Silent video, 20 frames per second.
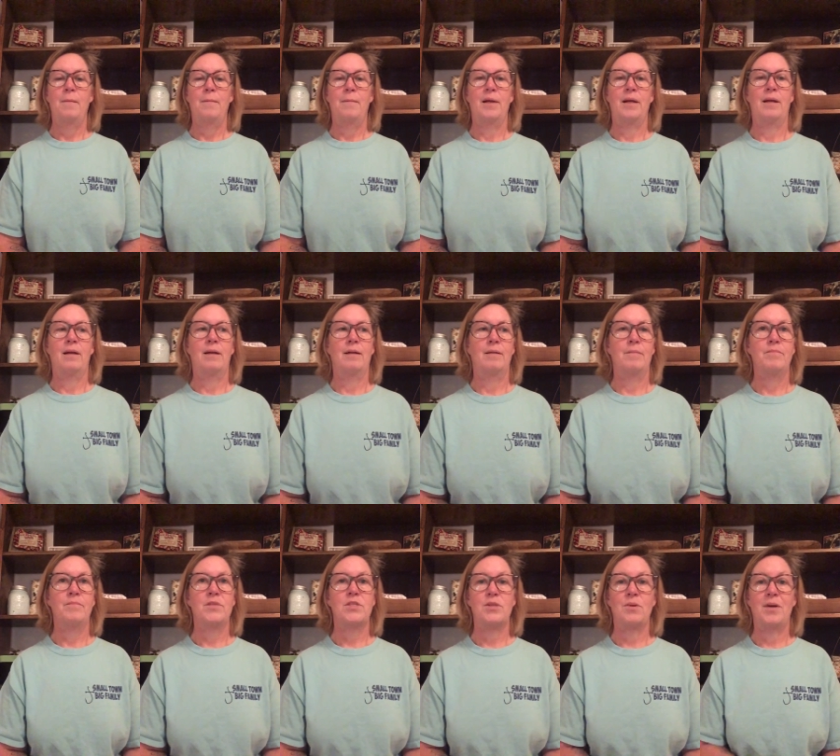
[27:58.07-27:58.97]
But
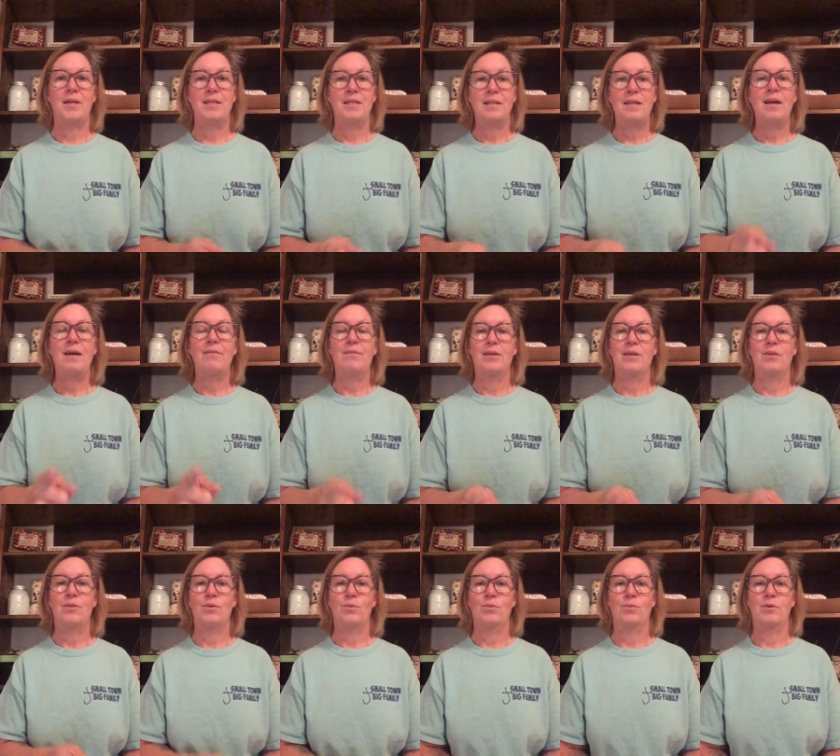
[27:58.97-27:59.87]
so I did have
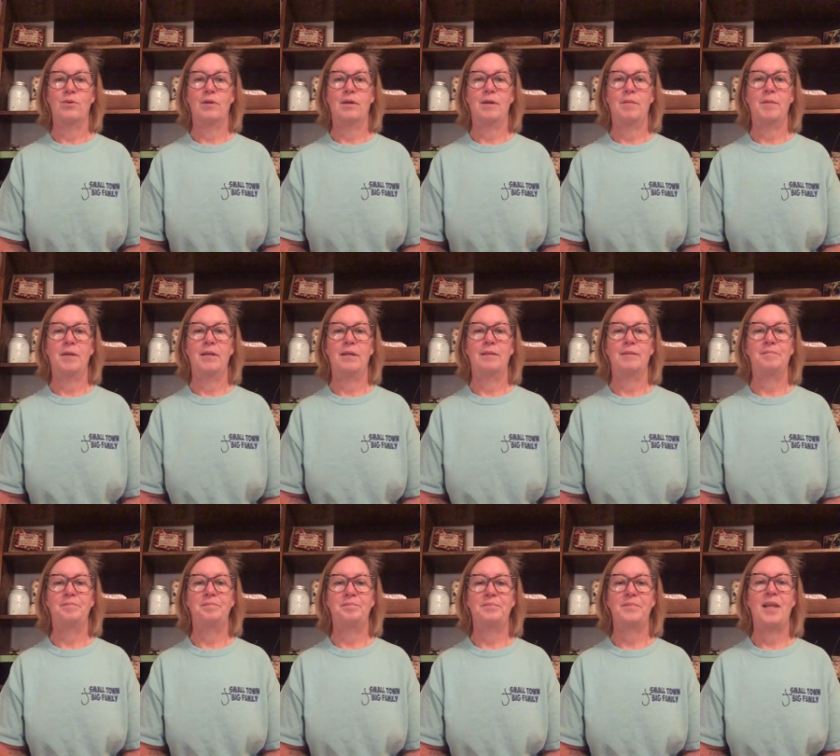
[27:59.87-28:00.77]
another order coming in.
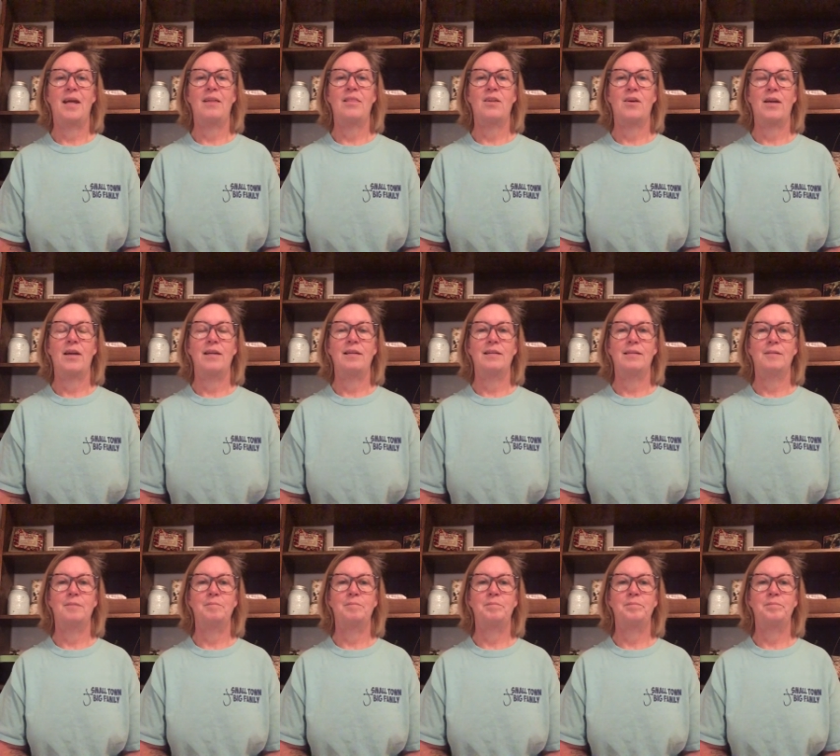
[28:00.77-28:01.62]
I thought I did.